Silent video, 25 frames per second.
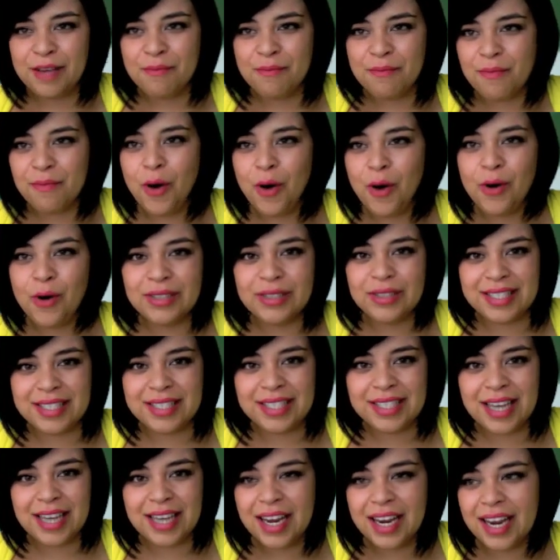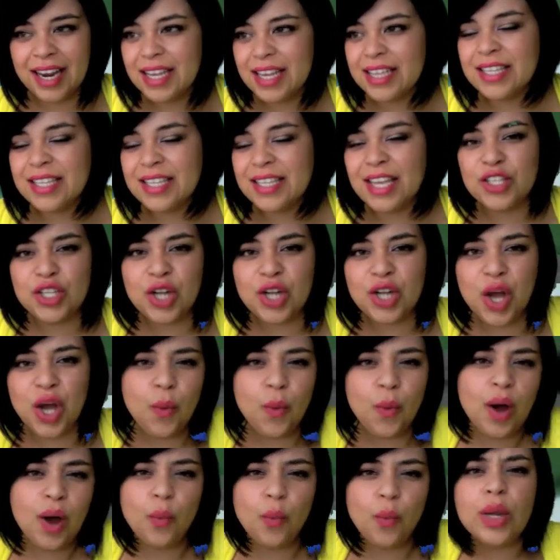hold his tongue, and he says, you know
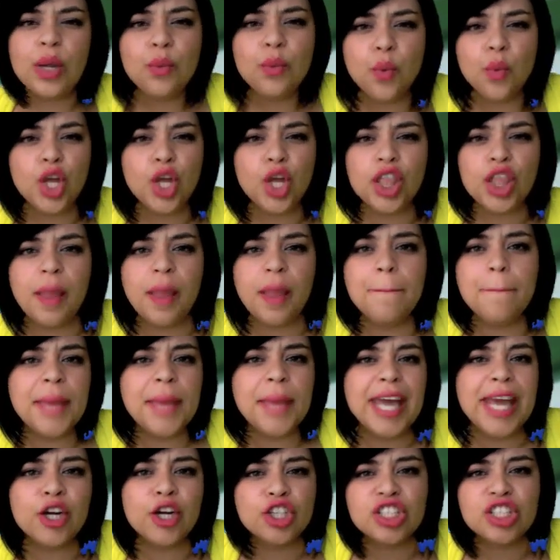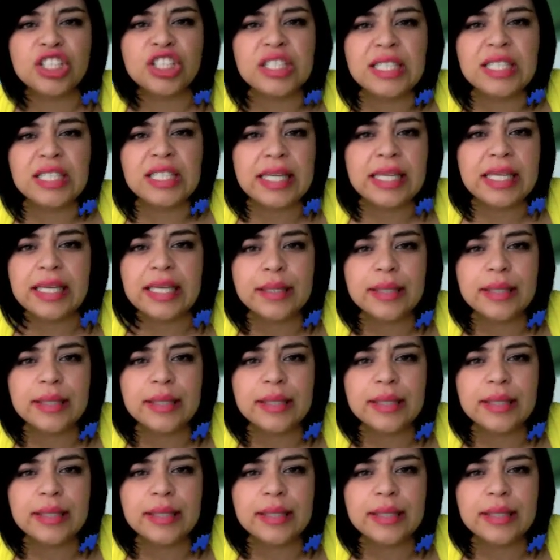what, we were the better team.